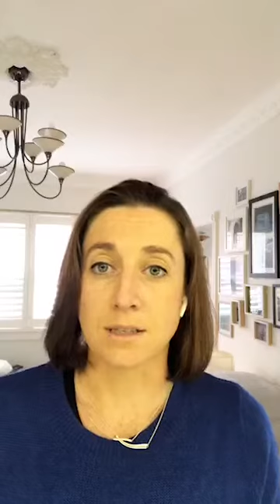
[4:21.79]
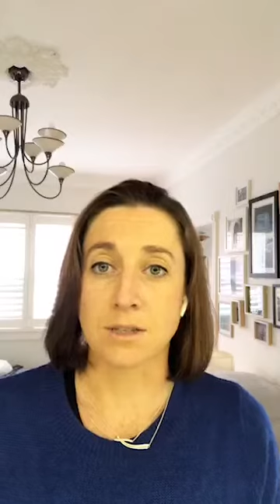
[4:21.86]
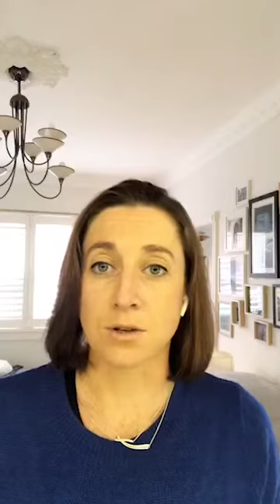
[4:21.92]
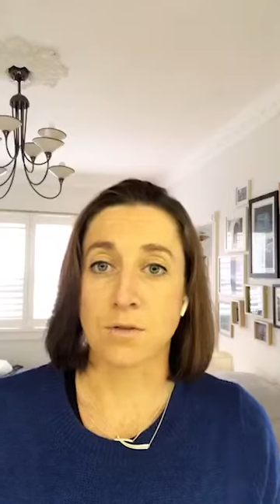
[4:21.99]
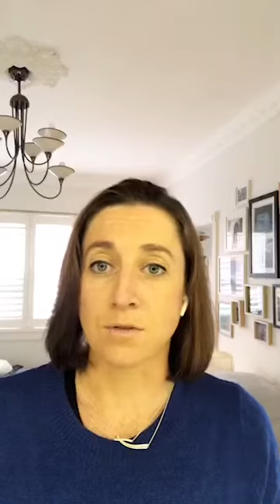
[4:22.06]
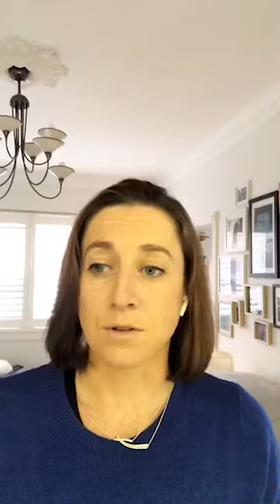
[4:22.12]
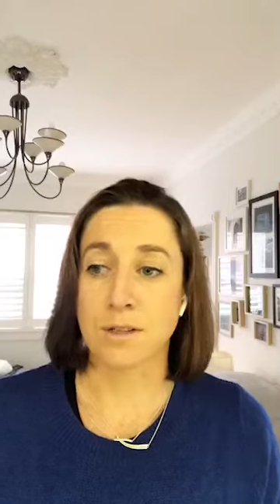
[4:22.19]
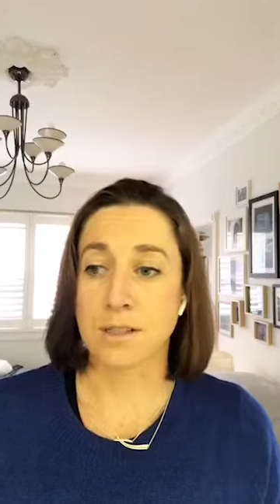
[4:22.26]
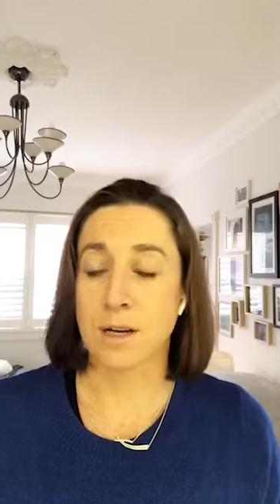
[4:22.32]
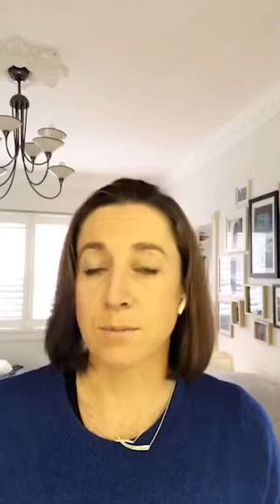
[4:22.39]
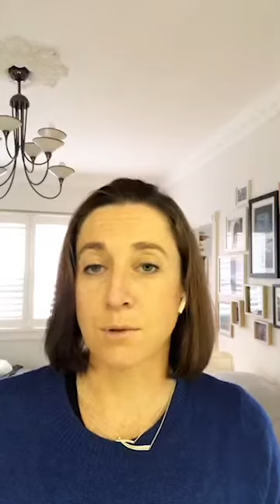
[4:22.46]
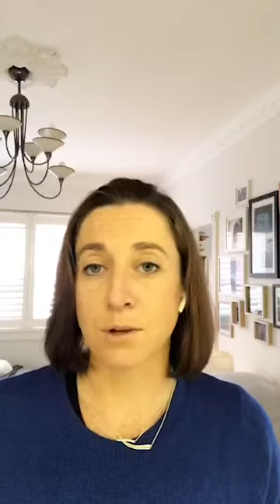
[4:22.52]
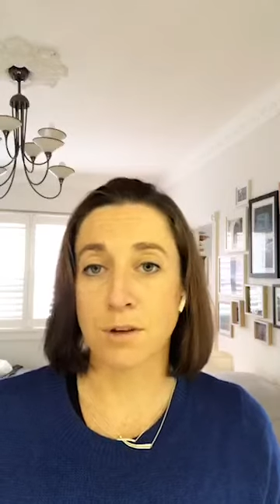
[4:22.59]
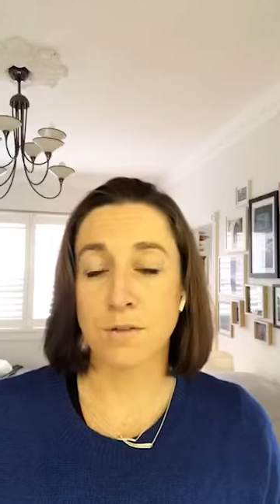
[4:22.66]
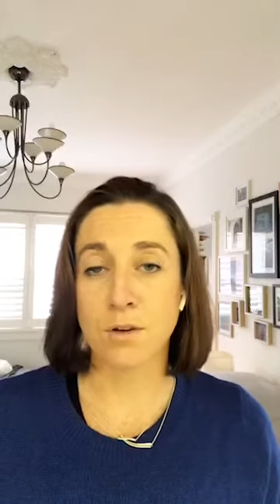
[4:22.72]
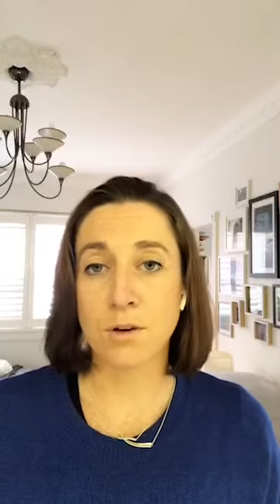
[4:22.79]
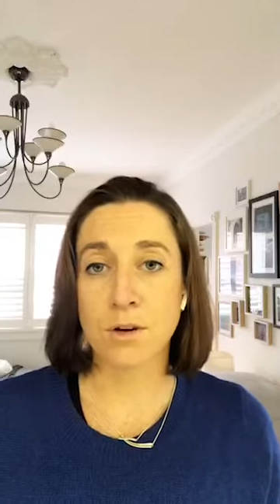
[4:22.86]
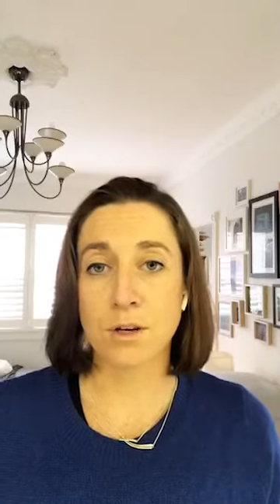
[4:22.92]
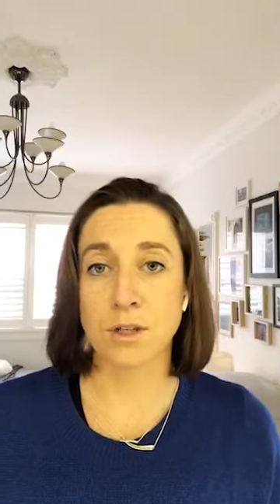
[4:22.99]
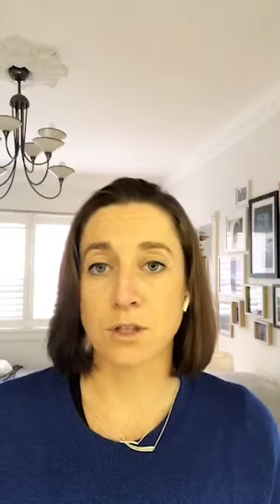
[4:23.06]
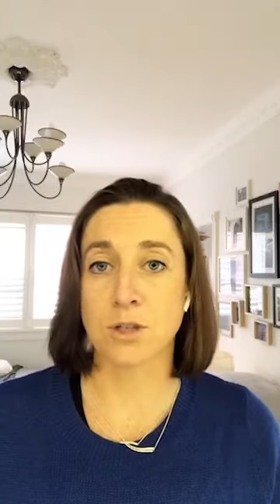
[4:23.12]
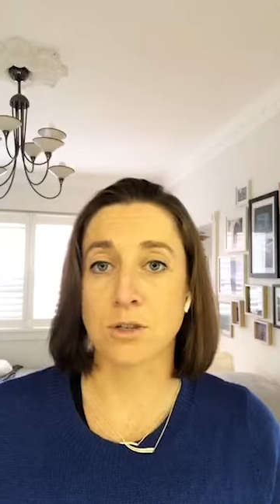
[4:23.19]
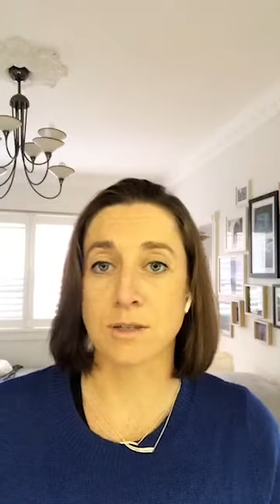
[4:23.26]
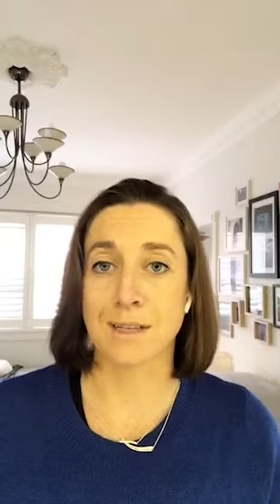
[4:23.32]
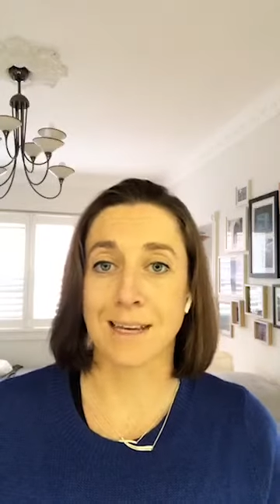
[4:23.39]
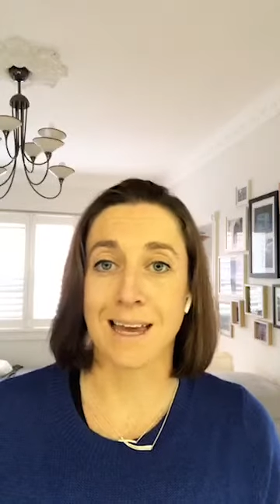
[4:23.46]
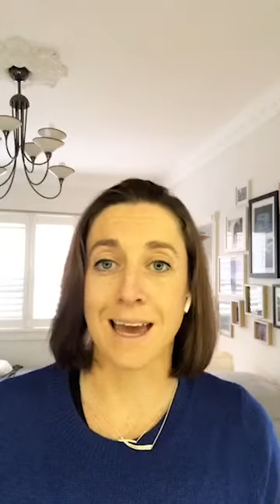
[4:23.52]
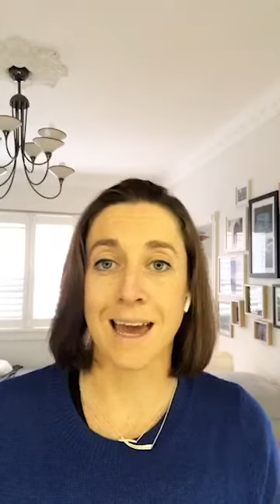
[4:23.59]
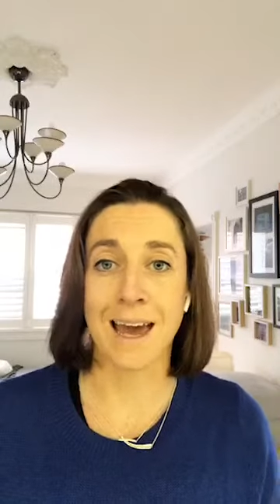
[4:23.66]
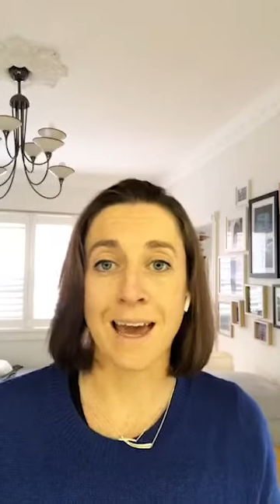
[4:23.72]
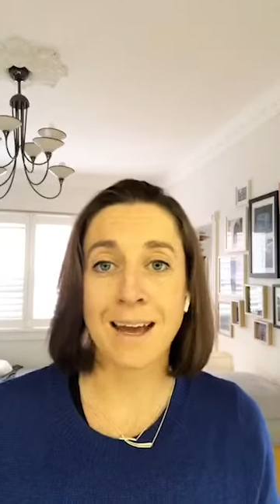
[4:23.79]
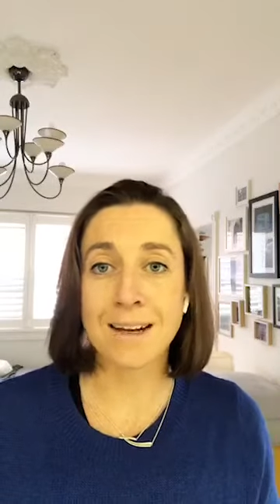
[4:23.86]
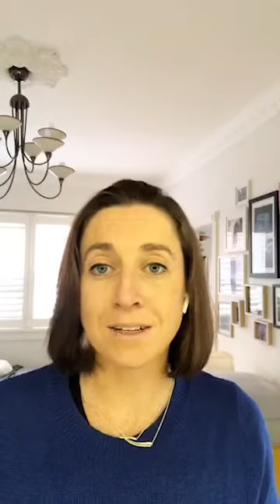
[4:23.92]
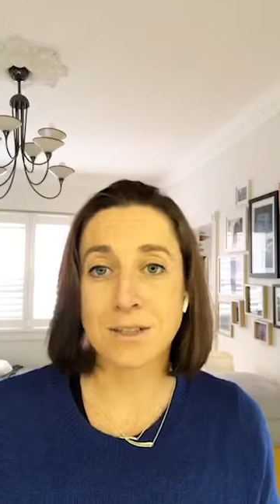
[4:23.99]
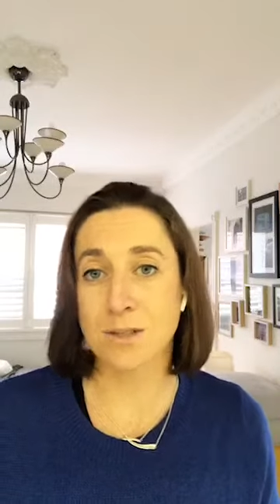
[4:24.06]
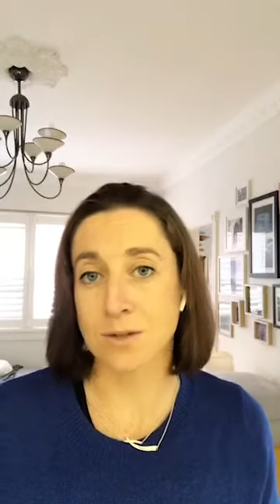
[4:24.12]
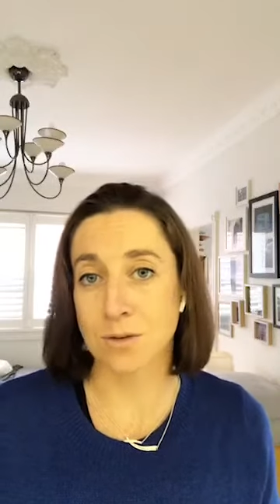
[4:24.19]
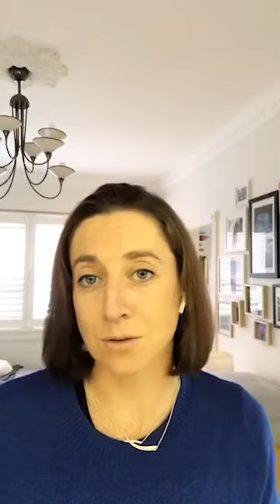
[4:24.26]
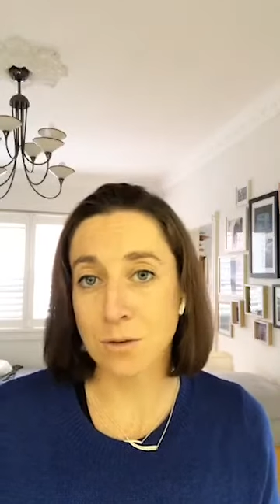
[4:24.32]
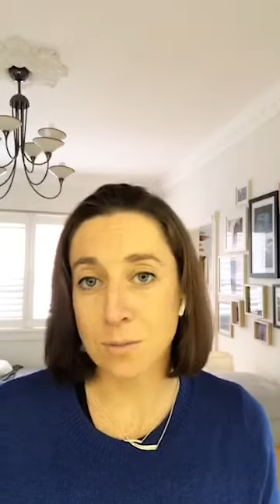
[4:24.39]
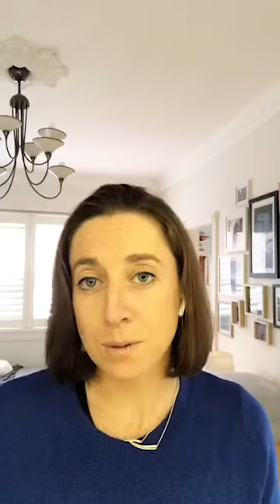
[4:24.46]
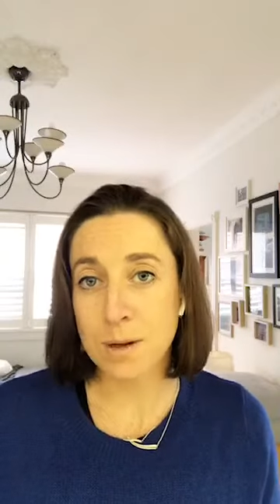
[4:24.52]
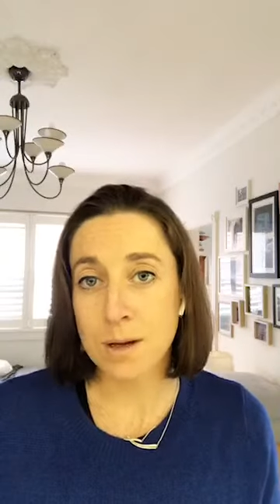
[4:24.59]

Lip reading: So for example, if you're going to choose a canned soup,